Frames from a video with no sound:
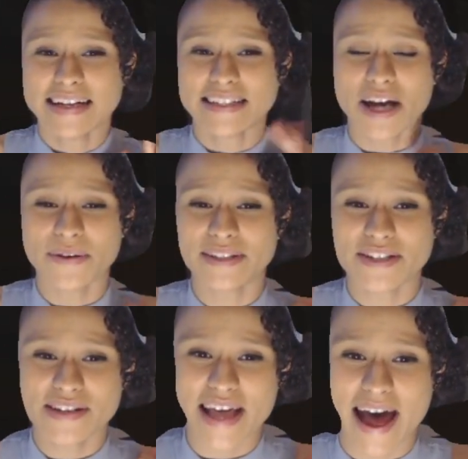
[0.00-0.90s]
Don't
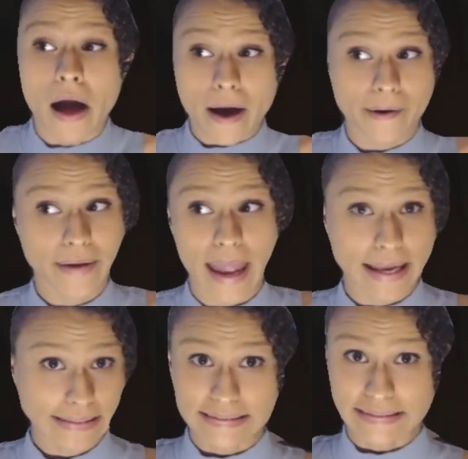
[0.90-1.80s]
do that. Okay.
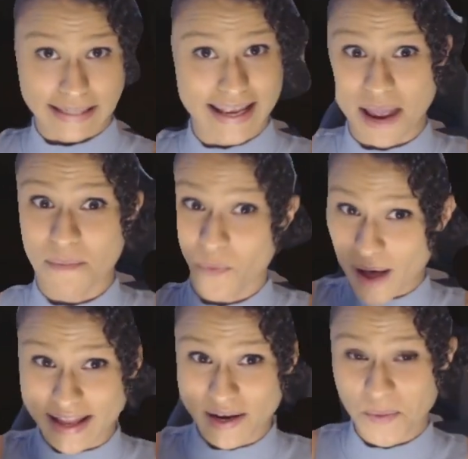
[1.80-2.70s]
Game
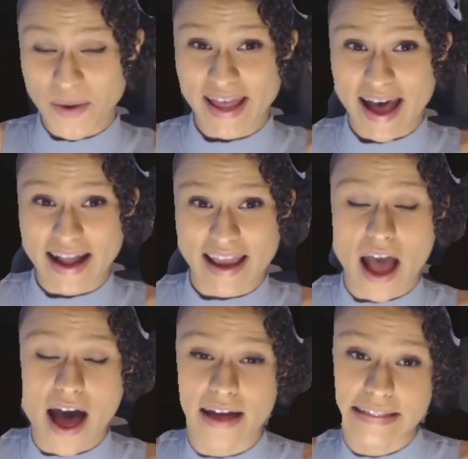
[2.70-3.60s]
one. We got
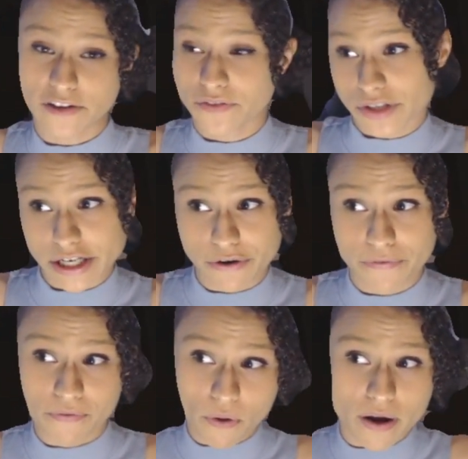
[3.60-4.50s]
it. Silva tier
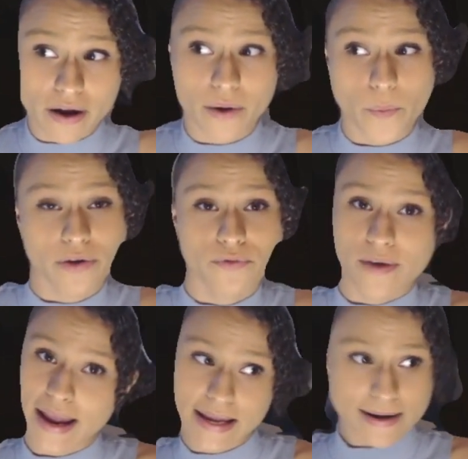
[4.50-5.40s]
4. We're
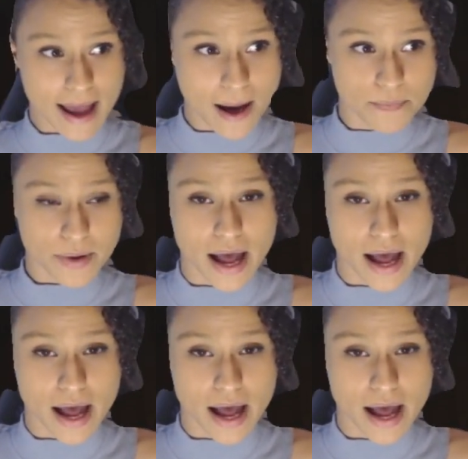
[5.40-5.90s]
ranking up.